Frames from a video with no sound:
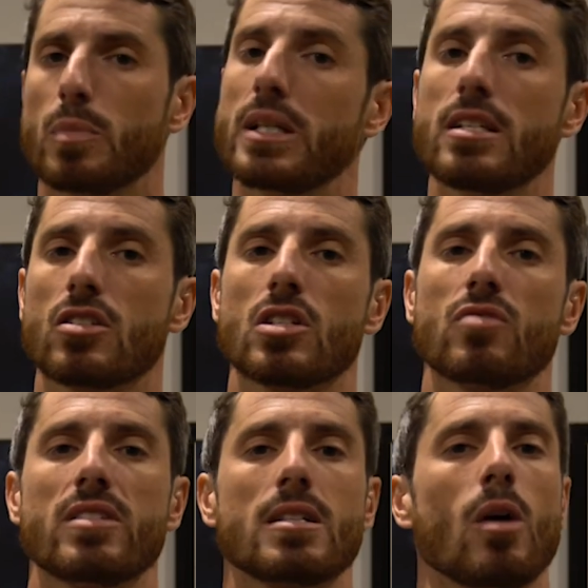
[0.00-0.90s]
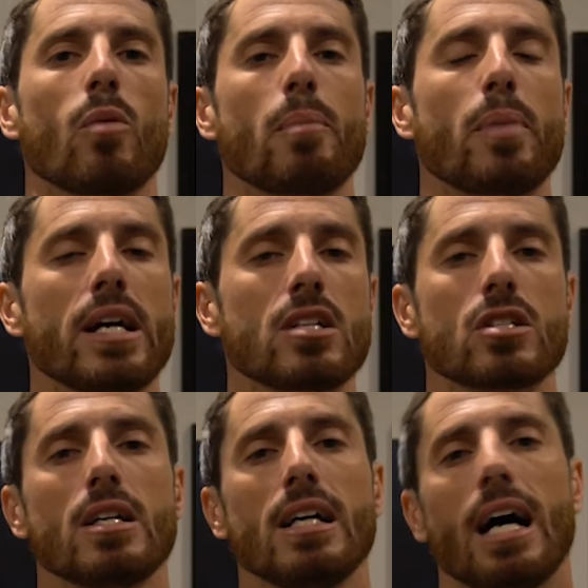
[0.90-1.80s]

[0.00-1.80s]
please just visit our webpage